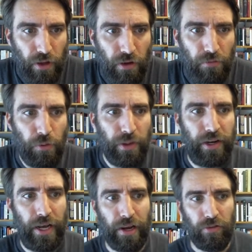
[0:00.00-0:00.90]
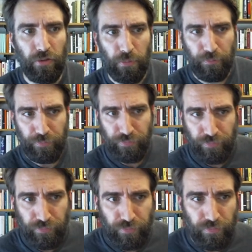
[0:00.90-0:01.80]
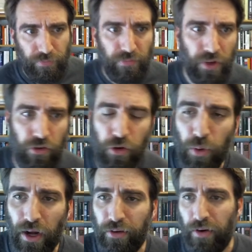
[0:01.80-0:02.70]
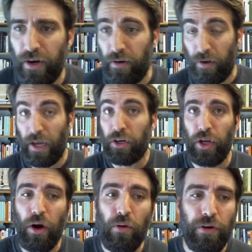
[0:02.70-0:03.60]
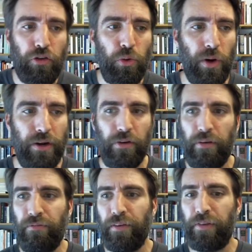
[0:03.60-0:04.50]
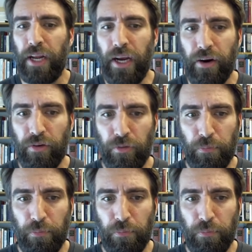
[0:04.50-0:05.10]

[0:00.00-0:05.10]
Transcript: for the next 200 and actually over 250 years.